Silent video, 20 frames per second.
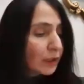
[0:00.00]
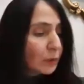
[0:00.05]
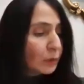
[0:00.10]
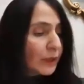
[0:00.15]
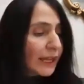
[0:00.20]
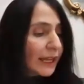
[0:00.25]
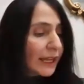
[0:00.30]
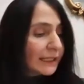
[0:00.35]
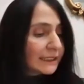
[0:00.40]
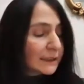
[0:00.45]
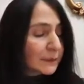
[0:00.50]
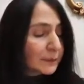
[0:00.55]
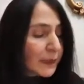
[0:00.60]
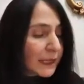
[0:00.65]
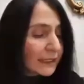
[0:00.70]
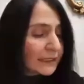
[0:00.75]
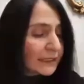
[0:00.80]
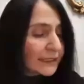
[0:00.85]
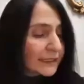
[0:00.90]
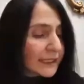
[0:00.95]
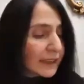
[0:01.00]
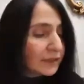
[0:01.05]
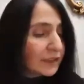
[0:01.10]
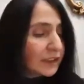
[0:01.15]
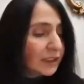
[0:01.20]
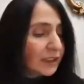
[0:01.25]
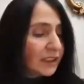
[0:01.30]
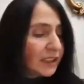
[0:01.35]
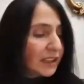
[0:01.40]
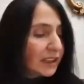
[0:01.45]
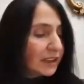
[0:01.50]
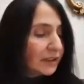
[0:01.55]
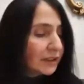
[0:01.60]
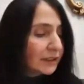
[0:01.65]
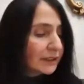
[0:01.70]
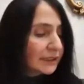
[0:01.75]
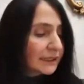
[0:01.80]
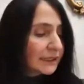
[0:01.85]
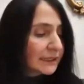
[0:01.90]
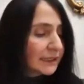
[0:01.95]
we had spent 7
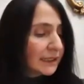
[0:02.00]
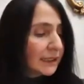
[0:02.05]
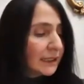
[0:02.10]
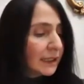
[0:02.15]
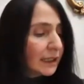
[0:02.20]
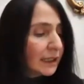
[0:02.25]
years